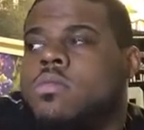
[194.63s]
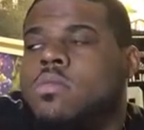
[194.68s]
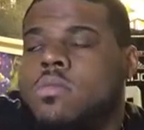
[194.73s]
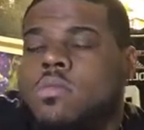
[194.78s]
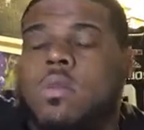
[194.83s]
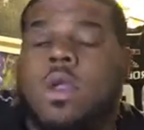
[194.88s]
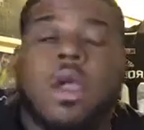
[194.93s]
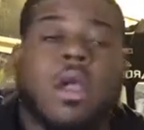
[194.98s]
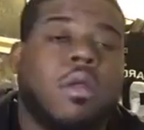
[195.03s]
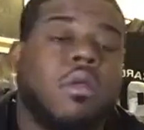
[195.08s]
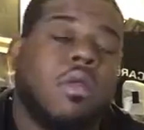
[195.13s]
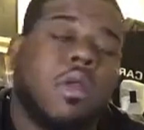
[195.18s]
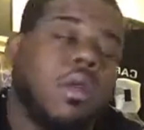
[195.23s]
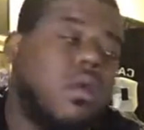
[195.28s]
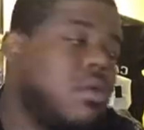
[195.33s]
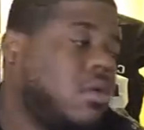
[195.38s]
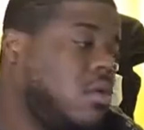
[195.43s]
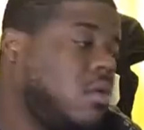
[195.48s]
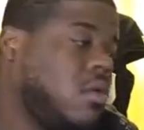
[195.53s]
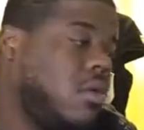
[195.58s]
No,
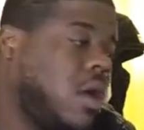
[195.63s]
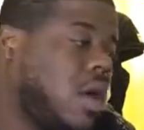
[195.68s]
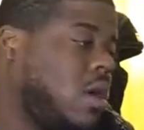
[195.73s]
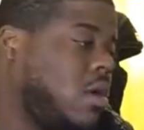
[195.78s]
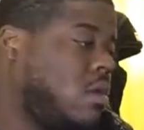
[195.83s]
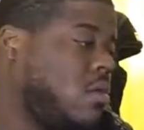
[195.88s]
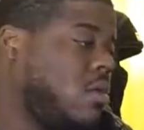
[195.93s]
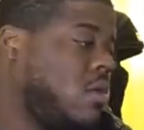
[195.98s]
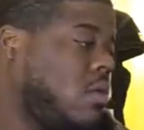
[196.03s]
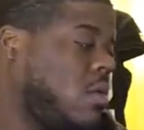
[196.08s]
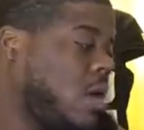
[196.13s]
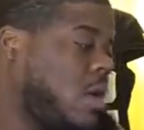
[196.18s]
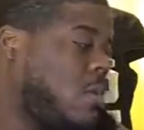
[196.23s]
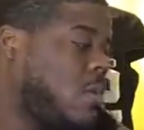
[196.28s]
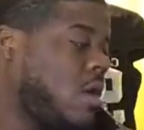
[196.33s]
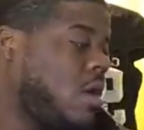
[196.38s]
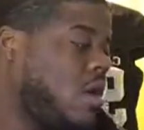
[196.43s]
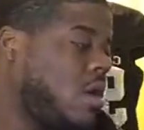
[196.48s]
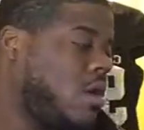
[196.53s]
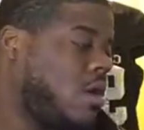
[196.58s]
you're right. You're right
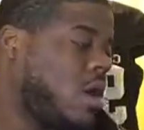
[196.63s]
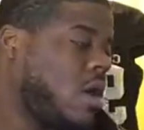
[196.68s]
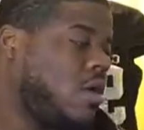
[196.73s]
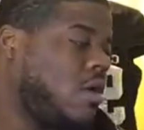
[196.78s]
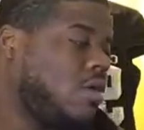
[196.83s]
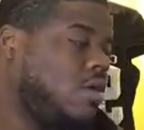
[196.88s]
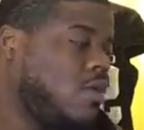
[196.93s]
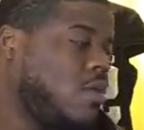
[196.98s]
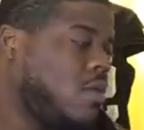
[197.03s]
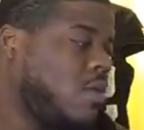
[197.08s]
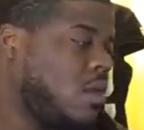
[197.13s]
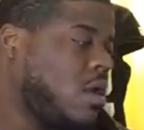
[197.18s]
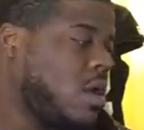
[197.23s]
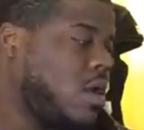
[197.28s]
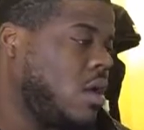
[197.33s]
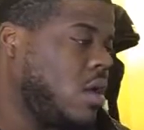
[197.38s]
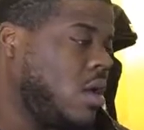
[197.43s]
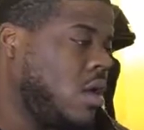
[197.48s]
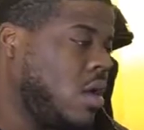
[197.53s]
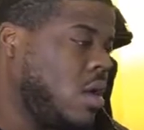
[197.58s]
about that. I don't disagree with that.
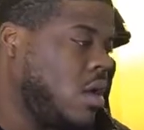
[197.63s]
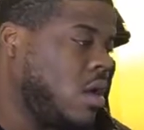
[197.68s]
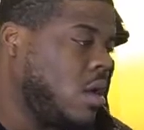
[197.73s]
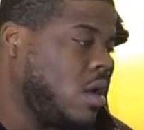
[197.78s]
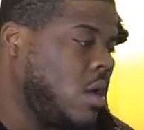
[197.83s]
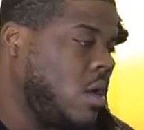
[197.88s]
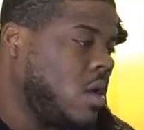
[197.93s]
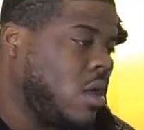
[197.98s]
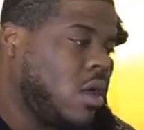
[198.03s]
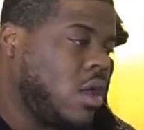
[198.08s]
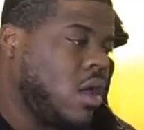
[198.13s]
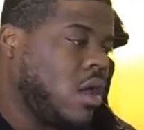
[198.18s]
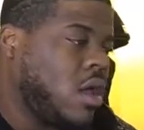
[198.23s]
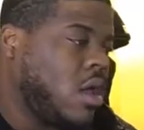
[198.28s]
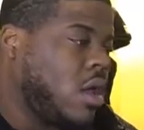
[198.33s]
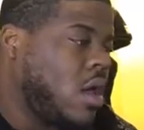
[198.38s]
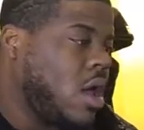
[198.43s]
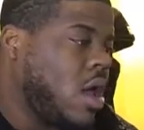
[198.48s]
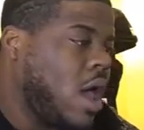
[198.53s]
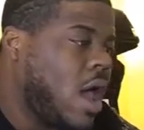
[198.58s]

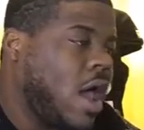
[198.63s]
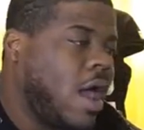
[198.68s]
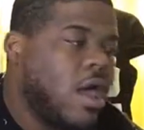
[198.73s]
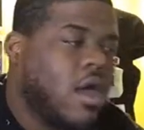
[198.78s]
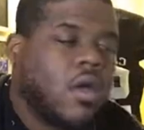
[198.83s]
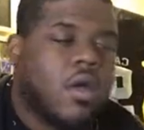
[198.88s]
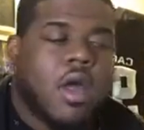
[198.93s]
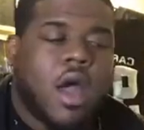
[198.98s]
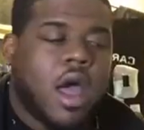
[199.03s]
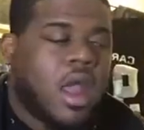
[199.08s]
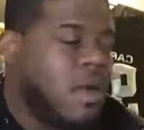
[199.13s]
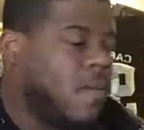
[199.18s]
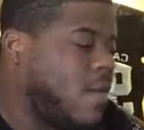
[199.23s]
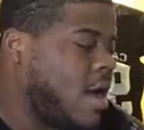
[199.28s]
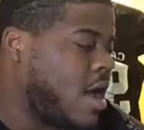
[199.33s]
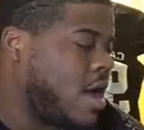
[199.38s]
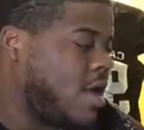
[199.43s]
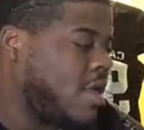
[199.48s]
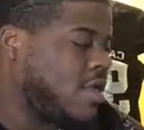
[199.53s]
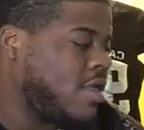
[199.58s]
I ain't gonna call him
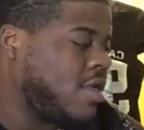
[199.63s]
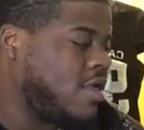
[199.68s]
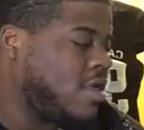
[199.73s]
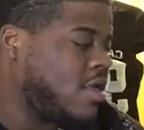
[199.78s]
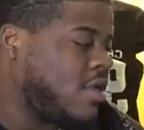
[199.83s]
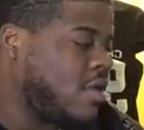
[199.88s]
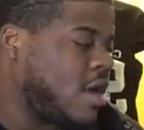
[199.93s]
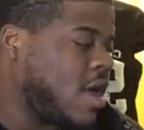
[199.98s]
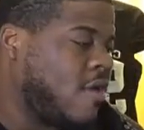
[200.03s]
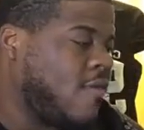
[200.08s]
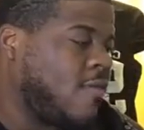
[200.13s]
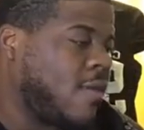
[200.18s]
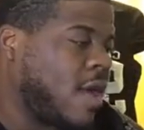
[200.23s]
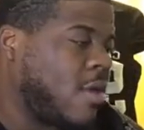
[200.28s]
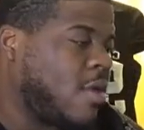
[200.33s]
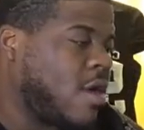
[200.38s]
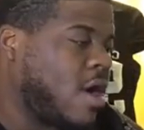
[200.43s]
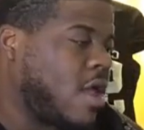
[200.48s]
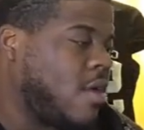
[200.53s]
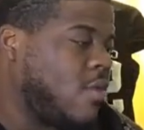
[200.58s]
by just his government. I'm
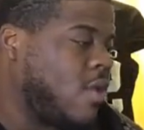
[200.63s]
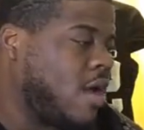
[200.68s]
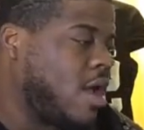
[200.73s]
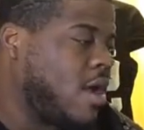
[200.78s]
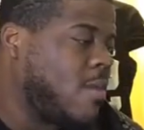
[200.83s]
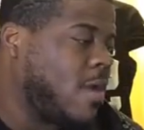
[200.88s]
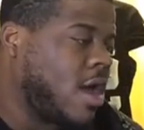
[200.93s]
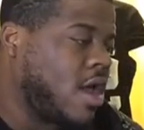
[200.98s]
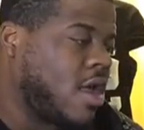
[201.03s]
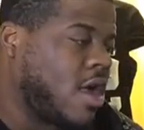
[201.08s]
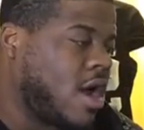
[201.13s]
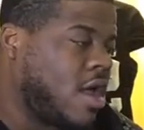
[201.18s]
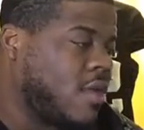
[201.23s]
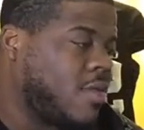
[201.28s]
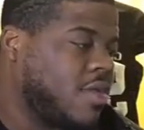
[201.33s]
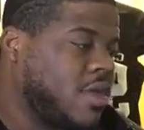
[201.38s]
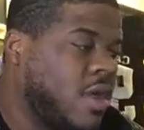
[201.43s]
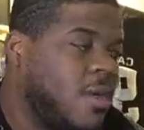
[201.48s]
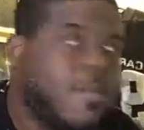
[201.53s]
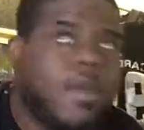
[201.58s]
calling what everybody call him,
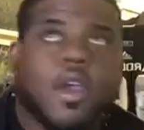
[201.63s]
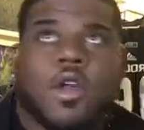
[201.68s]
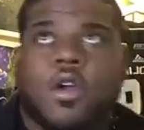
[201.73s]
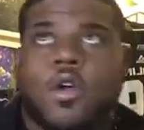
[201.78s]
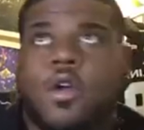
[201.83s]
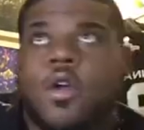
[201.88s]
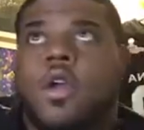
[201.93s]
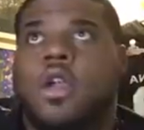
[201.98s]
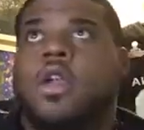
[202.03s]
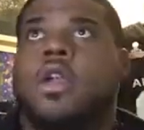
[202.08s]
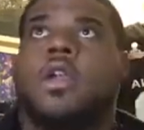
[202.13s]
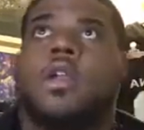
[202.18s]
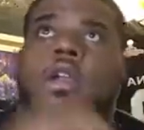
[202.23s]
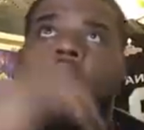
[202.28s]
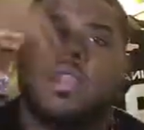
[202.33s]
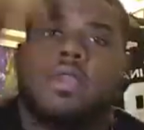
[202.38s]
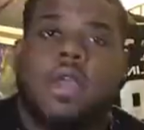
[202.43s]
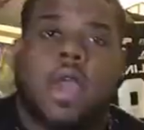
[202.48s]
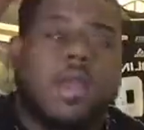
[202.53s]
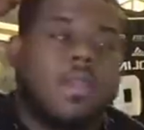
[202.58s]
saying Big Corey.
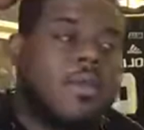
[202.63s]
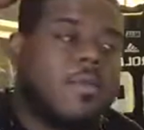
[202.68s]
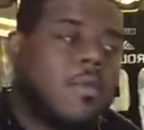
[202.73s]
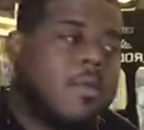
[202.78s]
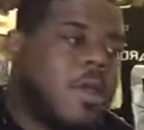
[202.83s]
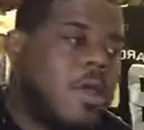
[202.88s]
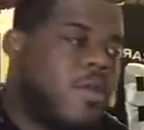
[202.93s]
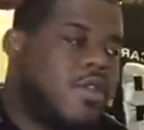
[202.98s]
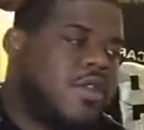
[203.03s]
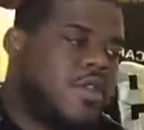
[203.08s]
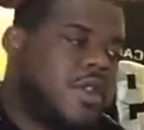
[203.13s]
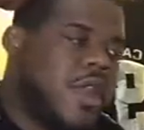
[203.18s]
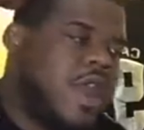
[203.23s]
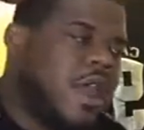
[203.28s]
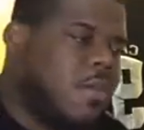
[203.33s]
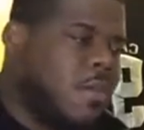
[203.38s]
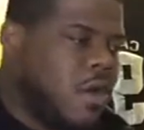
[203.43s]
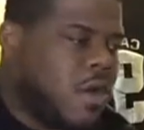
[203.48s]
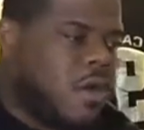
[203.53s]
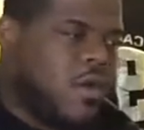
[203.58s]
Talk to me, man. What you think,
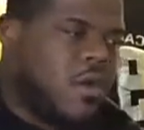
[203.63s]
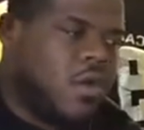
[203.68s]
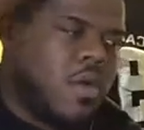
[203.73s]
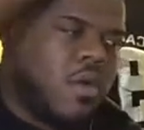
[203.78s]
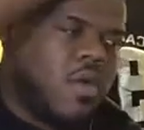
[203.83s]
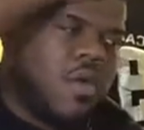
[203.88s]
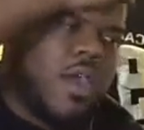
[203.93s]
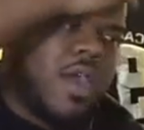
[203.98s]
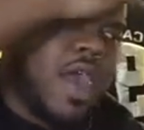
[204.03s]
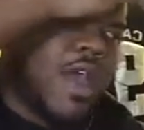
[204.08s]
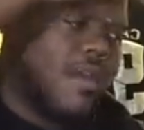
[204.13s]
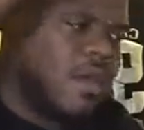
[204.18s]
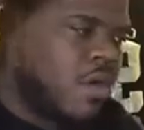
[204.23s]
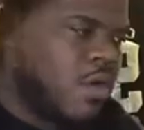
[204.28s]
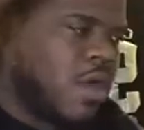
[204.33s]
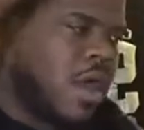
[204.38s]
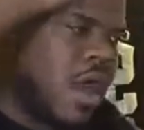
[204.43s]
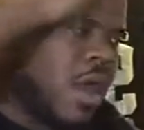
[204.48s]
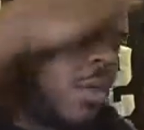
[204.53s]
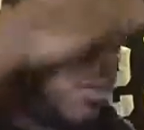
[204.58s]
bro? Who you got
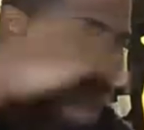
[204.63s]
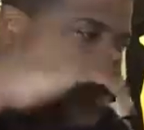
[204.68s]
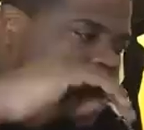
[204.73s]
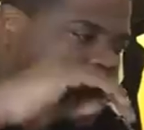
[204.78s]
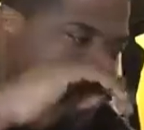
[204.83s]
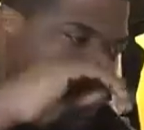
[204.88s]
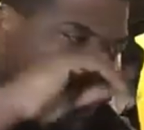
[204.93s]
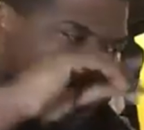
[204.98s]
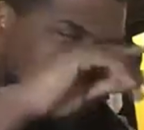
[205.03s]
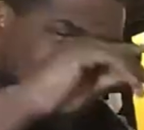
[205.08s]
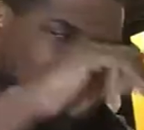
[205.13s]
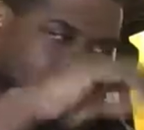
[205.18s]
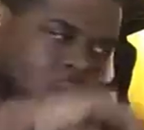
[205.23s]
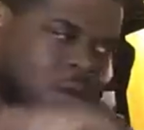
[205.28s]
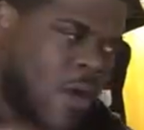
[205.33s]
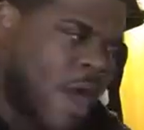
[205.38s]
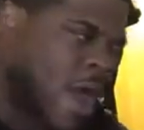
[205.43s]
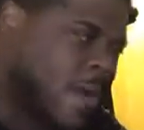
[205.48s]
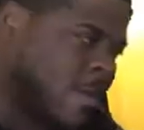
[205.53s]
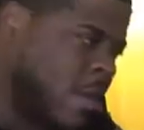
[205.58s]
tomorrow, man? Who you got and
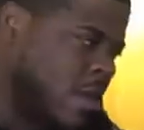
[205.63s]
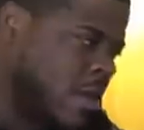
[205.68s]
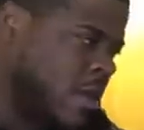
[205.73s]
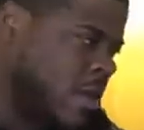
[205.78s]
why, man?